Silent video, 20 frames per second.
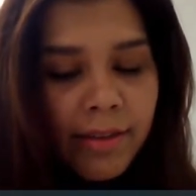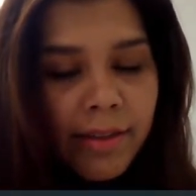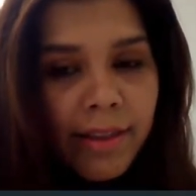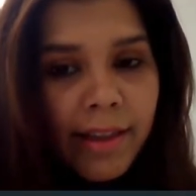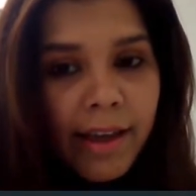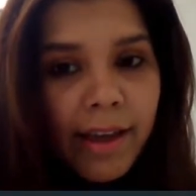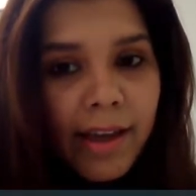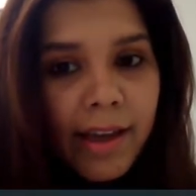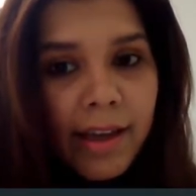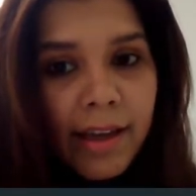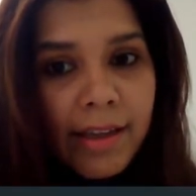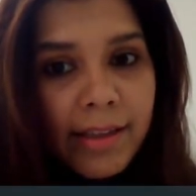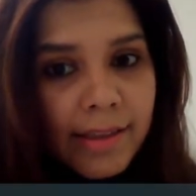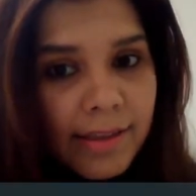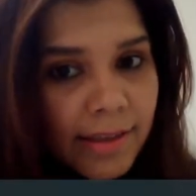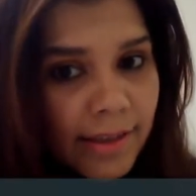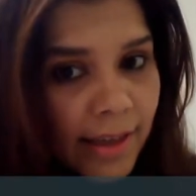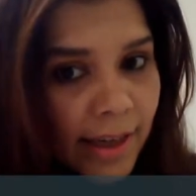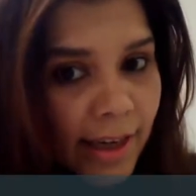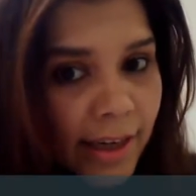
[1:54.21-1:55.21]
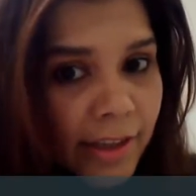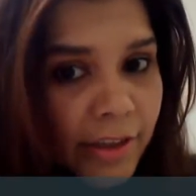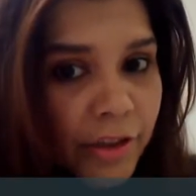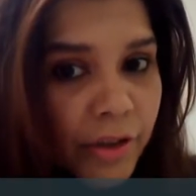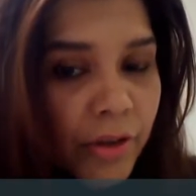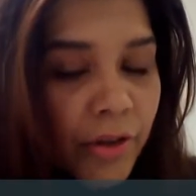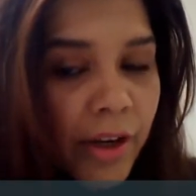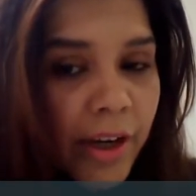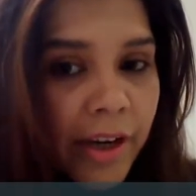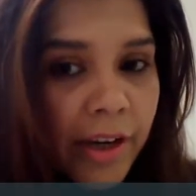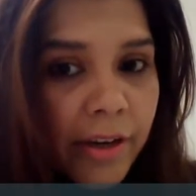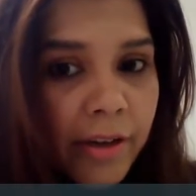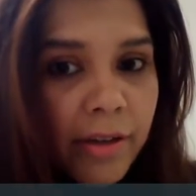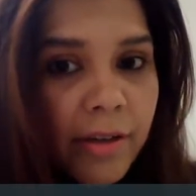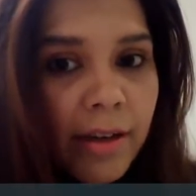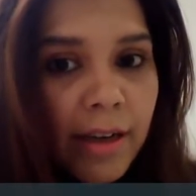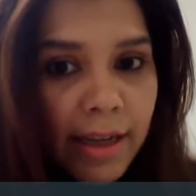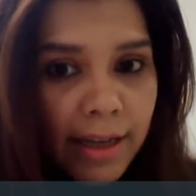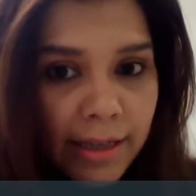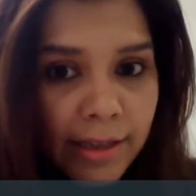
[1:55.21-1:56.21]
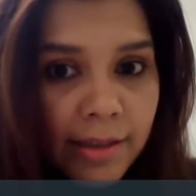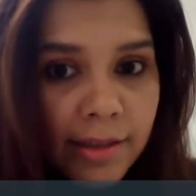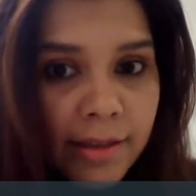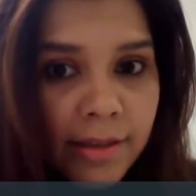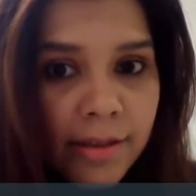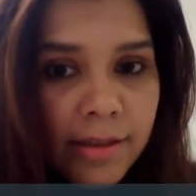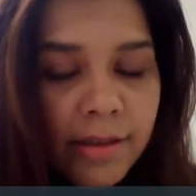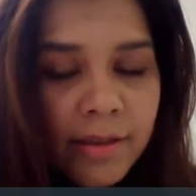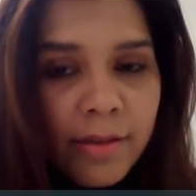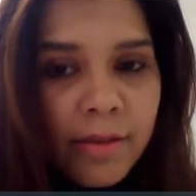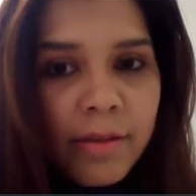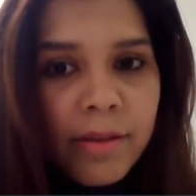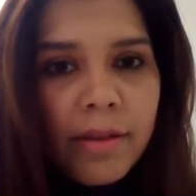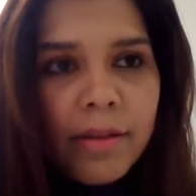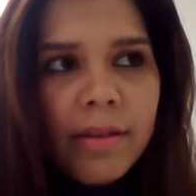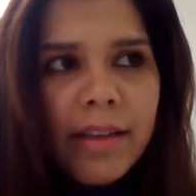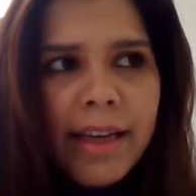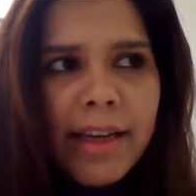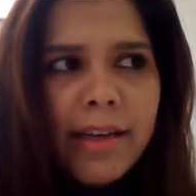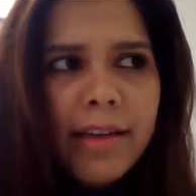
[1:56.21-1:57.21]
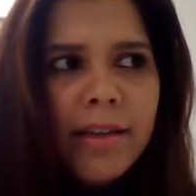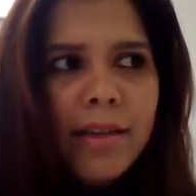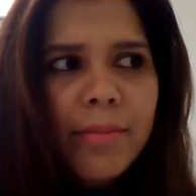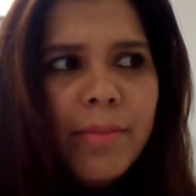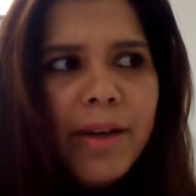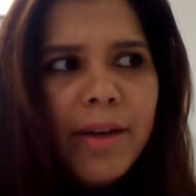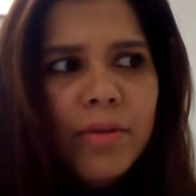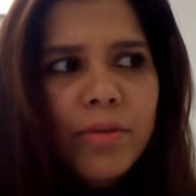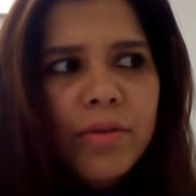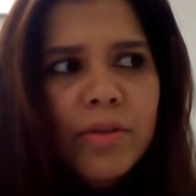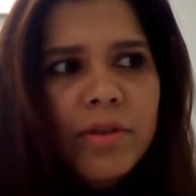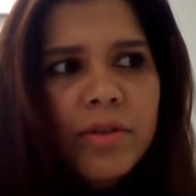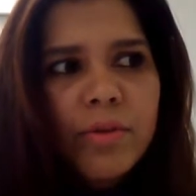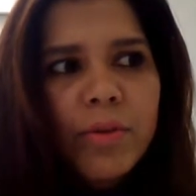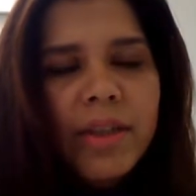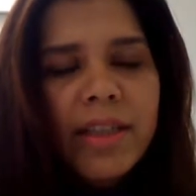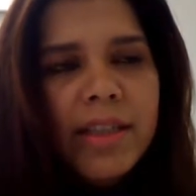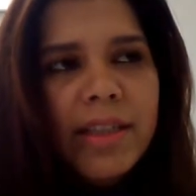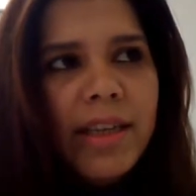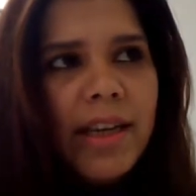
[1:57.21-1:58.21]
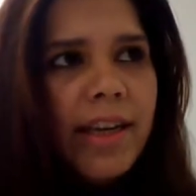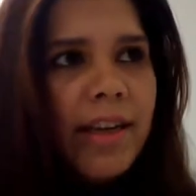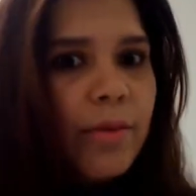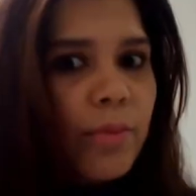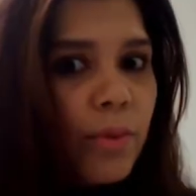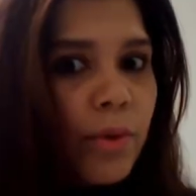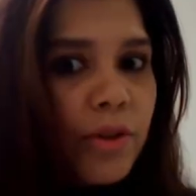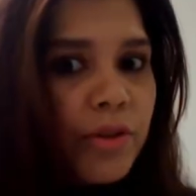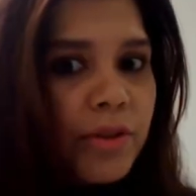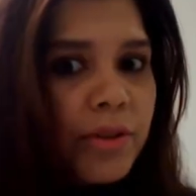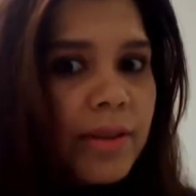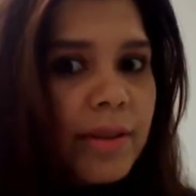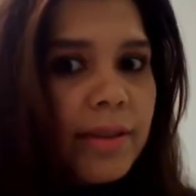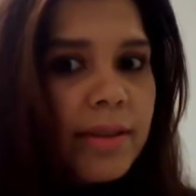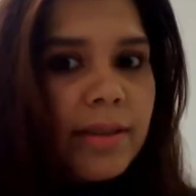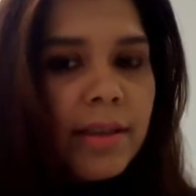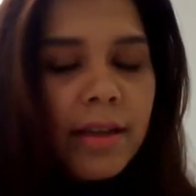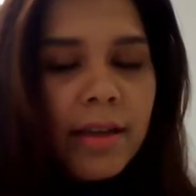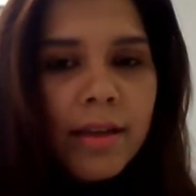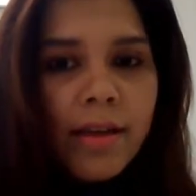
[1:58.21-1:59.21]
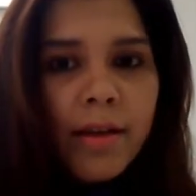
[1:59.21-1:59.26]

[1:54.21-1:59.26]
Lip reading: They stay in your hair less, like about 28 washes,